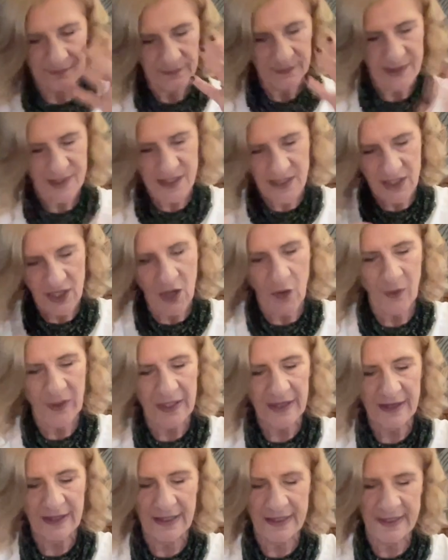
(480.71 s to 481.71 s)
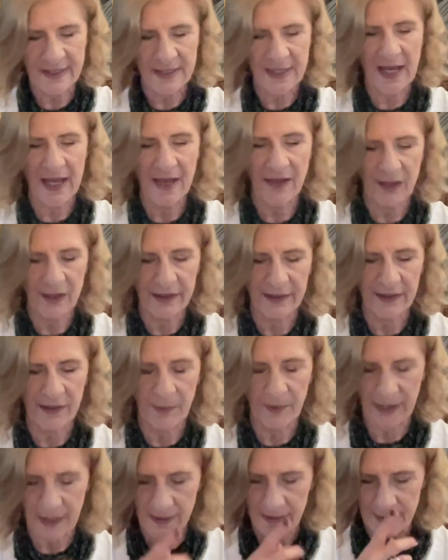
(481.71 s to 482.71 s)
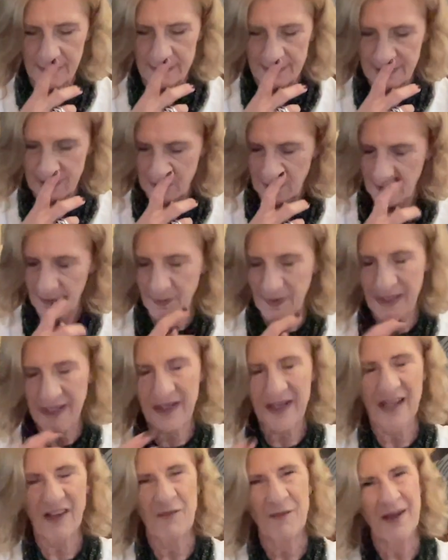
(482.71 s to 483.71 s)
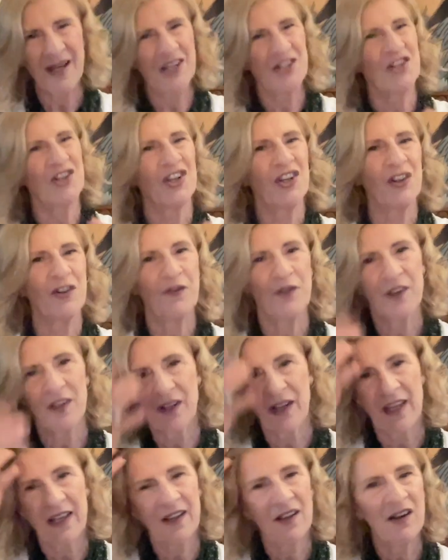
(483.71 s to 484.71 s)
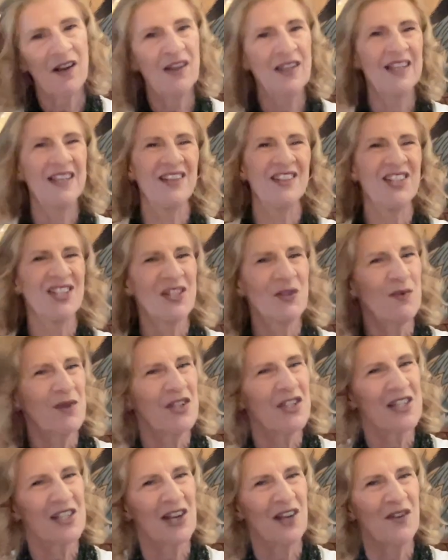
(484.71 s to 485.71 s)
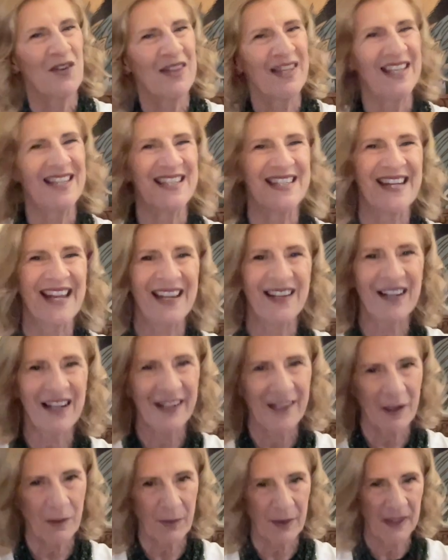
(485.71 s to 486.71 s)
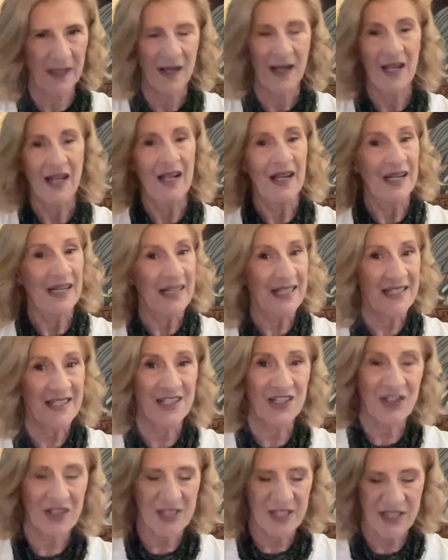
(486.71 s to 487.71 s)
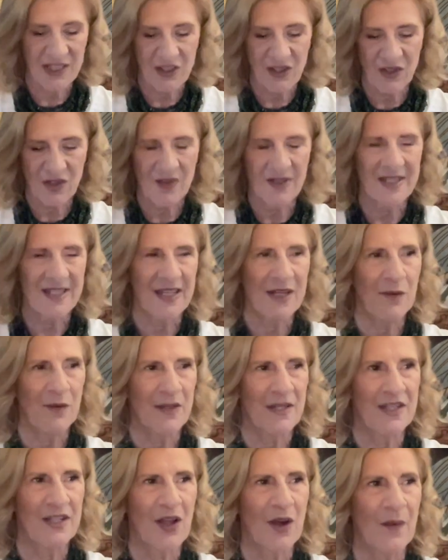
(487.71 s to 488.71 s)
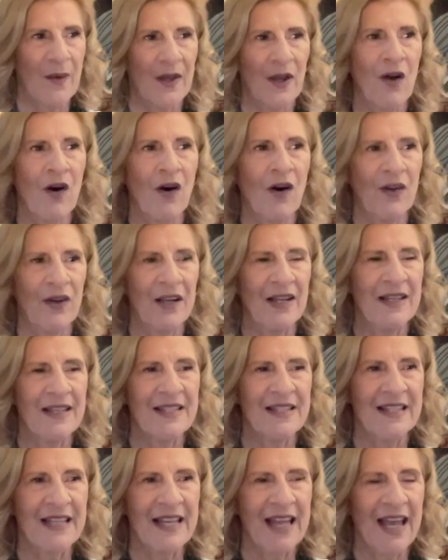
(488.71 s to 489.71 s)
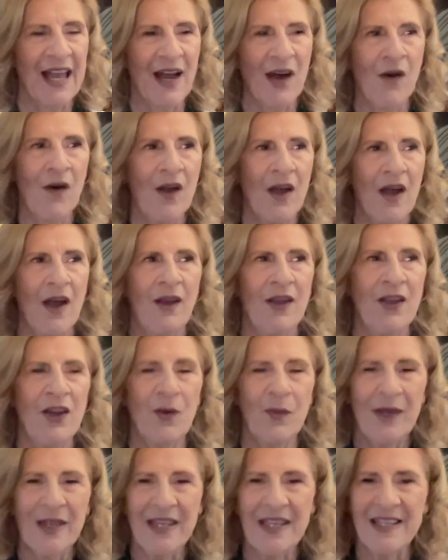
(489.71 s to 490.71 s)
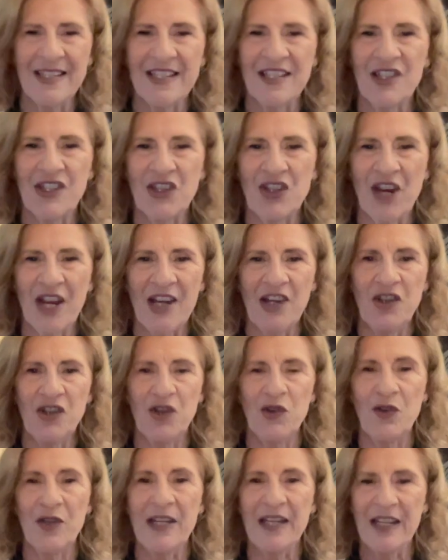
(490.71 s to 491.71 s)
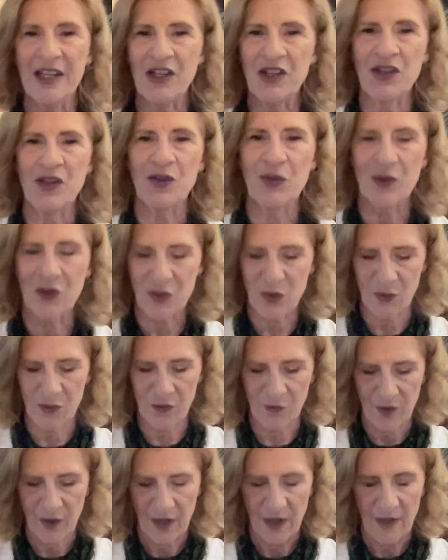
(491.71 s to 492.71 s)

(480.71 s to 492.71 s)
slowing things down a little bit. So the beginning of March, you're going to feel like, oh, yeah, I just want to slow things down a little bit. Let's just, see what's going on. Let's see how, when there's this change, you need to sort of